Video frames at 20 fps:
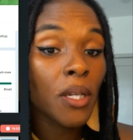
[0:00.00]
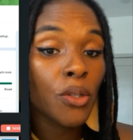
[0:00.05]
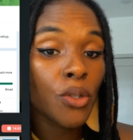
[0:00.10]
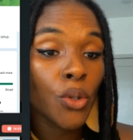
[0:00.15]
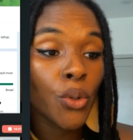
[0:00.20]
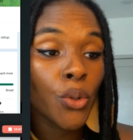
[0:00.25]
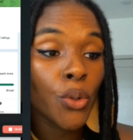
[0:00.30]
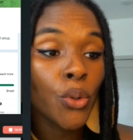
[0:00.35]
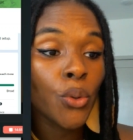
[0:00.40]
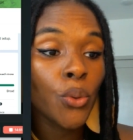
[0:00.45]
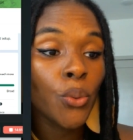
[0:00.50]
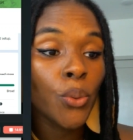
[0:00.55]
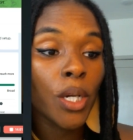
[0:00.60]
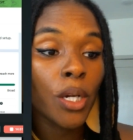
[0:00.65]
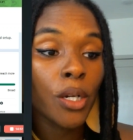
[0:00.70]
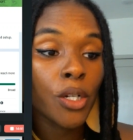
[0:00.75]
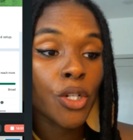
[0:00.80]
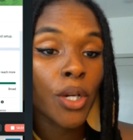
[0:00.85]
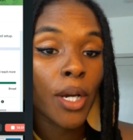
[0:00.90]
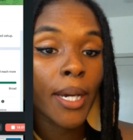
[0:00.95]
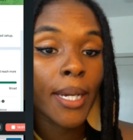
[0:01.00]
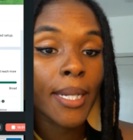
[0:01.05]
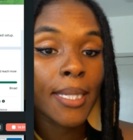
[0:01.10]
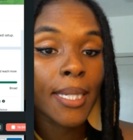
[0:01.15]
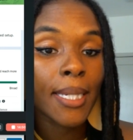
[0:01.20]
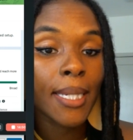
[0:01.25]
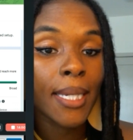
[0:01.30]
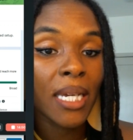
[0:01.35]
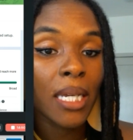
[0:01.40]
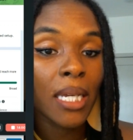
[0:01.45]
to who we are trying to
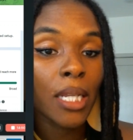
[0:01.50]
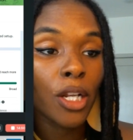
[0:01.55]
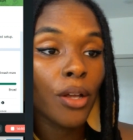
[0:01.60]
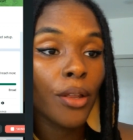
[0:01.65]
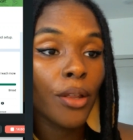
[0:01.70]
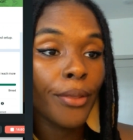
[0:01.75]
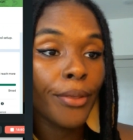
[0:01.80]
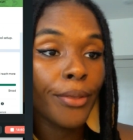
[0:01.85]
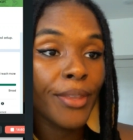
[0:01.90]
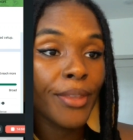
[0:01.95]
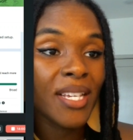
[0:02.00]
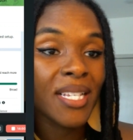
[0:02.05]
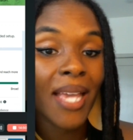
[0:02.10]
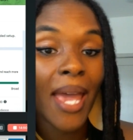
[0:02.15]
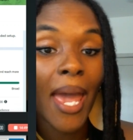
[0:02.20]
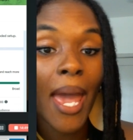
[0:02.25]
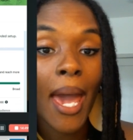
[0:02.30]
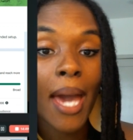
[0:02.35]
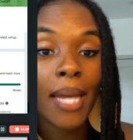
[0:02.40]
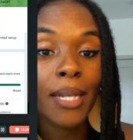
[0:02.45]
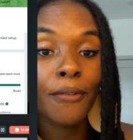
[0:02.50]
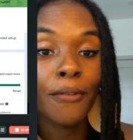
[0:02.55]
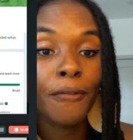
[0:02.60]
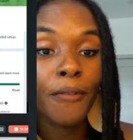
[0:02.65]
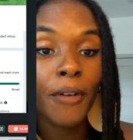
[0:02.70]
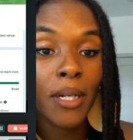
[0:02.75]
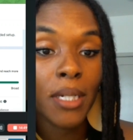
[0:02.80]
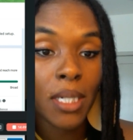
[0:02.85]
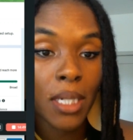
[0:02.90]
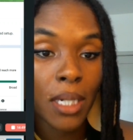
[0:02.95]
get this ad in
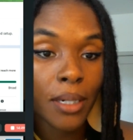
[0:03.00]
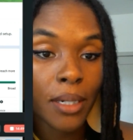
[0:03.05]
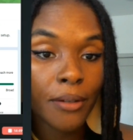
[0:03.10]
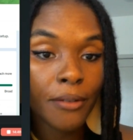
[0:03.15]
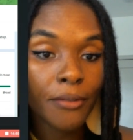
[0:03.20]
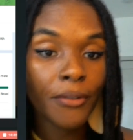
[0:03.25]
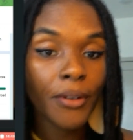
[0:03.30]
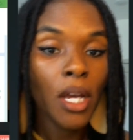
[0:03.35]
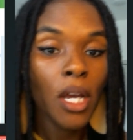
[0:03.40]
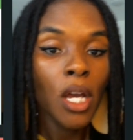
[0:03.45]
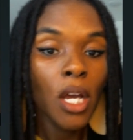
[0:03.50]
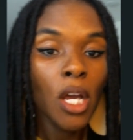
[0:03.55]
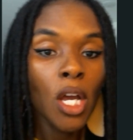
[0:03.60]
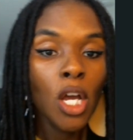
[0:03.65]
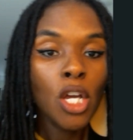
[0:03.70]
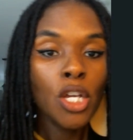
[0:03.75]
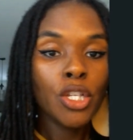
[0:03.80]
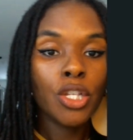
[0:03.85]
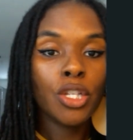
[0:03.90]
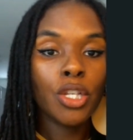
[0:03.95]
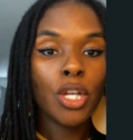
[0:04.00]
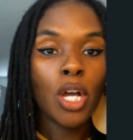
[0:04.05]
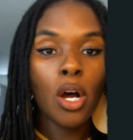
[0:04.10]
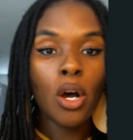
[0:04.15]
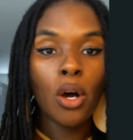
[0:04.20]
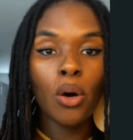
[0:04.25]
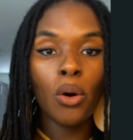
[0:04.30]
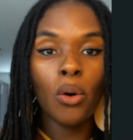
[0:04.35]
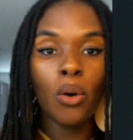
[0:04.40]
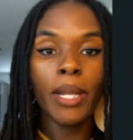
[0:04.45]
front of.
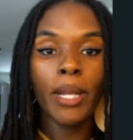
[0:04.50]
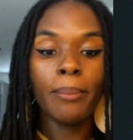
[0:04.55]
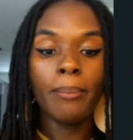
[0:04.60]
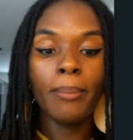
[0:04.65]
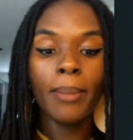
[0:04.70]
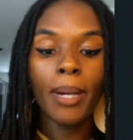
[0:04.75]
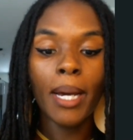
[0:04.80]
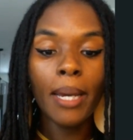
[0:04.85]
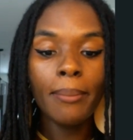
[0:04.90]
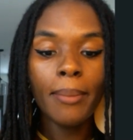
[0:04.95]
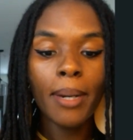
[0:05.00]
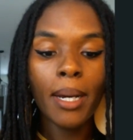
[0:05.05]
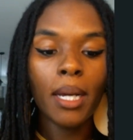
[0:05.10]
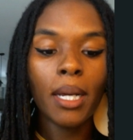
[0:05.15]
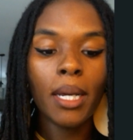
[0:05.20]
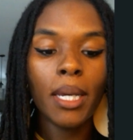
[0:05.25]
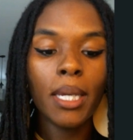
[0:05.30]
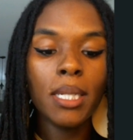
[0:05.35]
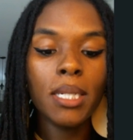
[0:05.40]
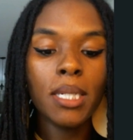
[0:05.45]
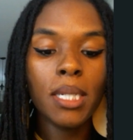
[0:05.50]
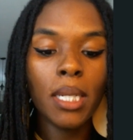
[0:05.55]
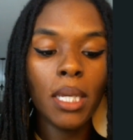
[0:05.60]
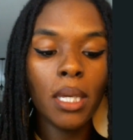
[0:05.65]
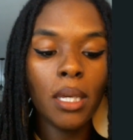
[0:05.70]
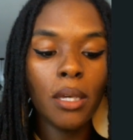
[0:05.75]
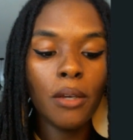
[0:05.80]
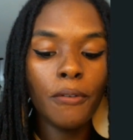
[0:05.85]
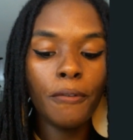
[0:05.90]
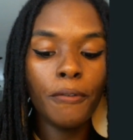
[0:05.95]
So, in my mind,
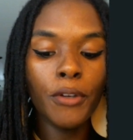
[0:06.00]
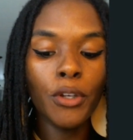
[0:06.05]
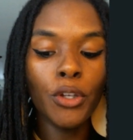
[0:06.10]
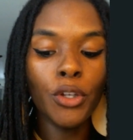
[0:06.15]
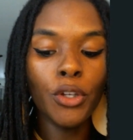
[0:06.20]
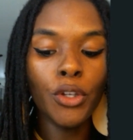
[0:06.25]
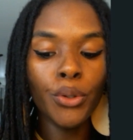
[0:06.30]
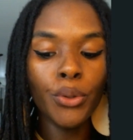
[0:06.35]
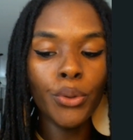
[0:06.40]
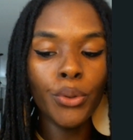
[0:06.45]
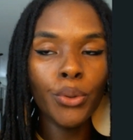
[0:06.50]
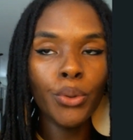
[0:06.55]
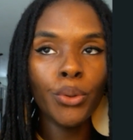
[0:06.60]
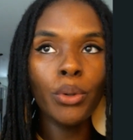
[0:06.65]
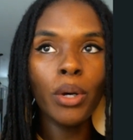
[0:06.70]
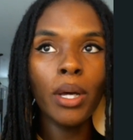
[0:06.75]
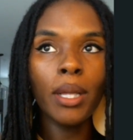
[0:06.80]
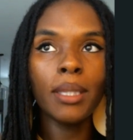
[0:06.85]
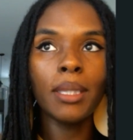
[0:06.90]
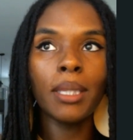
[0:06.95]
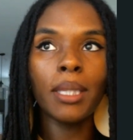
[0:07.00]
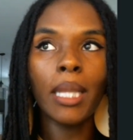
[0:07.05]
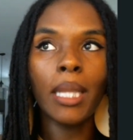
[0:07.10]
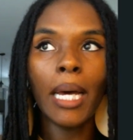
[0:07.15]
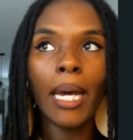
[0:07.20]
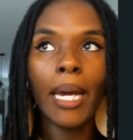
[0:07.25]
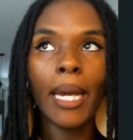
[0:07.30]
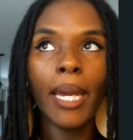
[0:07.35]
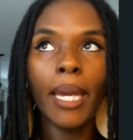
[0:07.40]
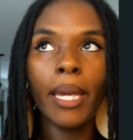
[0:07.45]
if you
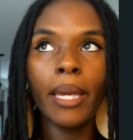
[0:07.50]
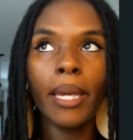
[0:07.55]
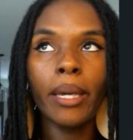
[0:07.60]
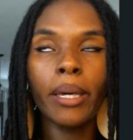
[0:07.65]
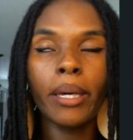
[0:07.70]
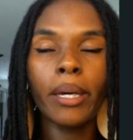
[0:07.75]
like